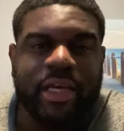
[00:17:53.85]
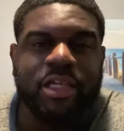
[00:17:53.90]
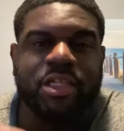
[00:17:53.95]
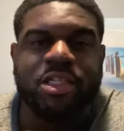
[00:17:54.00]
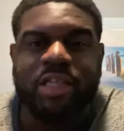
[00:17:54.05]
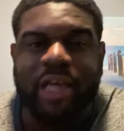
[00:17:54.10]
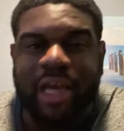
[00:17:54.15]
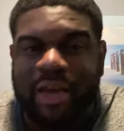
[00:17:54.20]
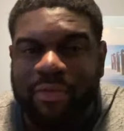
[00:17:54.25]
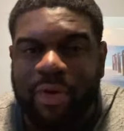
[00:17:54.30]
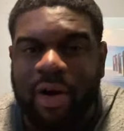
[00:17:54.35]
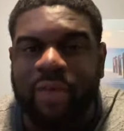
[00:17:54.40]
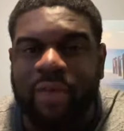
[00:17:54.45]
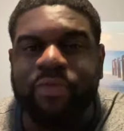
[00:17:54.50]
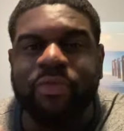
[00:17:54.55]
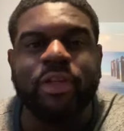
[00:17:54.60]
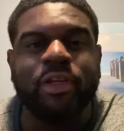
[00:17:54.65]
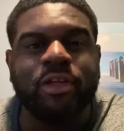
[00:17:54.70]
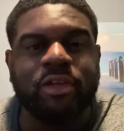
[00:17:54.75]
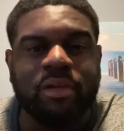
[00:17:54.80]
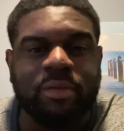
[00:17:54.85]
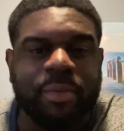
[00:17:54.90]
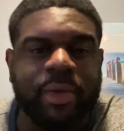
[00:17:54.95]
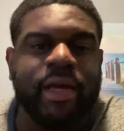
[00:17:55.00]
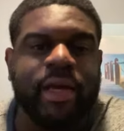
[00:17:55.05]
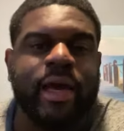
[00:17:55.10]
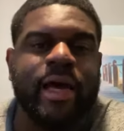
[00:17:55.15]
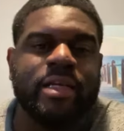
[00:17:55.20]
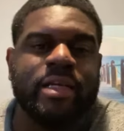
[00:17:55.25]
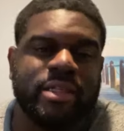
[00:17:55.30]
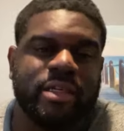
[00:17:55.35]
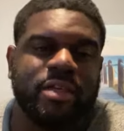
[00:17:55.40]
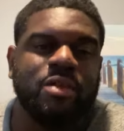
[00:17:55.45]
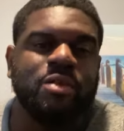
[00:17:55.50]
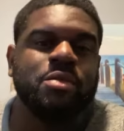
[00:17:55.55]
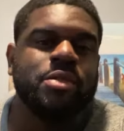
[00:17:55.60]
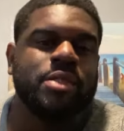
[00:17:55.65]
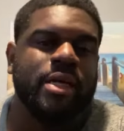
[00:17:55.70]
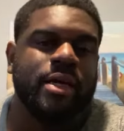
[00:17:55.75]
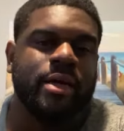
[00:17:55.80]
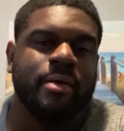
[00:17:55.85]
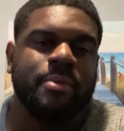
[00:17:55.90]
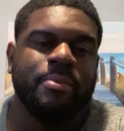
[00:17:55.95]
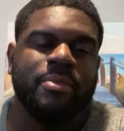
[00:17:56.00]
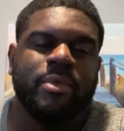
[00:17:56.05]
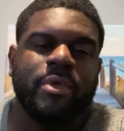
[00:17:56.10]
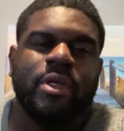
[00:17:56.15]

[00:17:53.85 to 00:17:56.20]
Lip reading: shave off a little bit as it goes up.